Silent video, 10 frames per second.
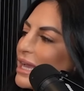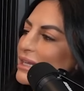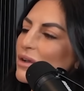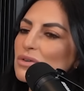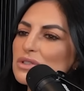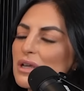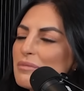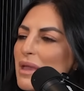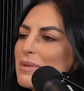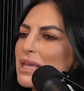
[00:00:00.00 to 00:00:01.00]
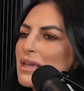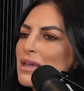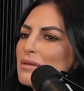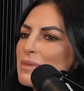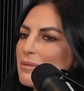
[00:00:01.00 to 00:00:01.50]
And and maybe
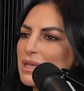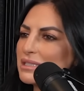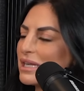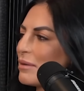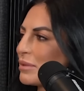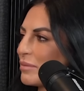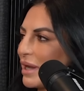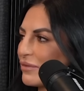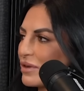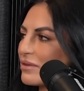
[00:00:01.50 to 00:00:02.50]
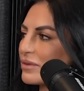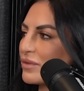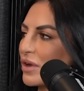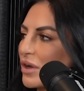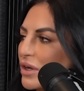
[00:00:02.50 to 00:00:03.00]
it's not goodbye forever
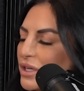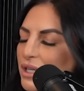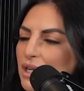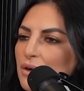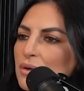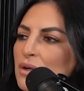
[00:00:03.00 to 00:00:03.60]
for her, you know?